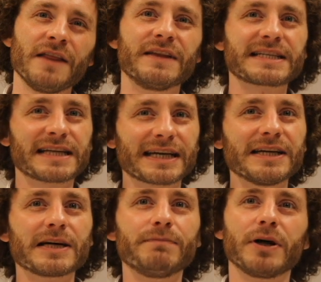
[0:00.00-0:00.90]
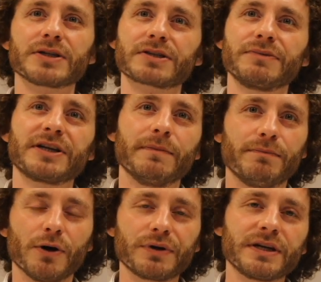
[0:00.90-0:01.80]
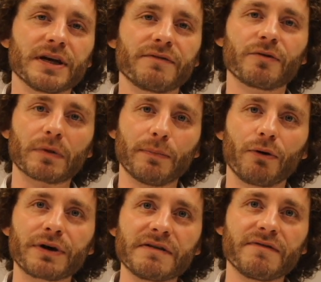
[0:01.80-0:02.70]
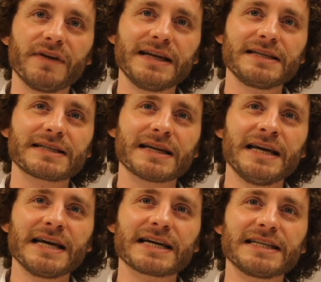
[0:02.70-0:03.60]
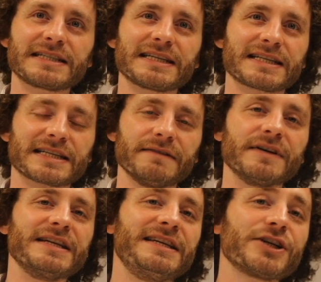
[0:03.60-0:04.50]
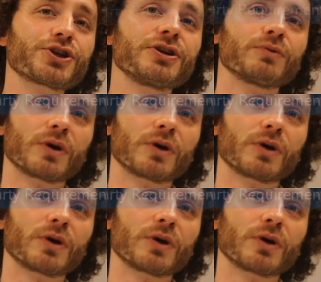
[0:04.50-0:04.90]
The second compulsory component of the reporting phase consists of additional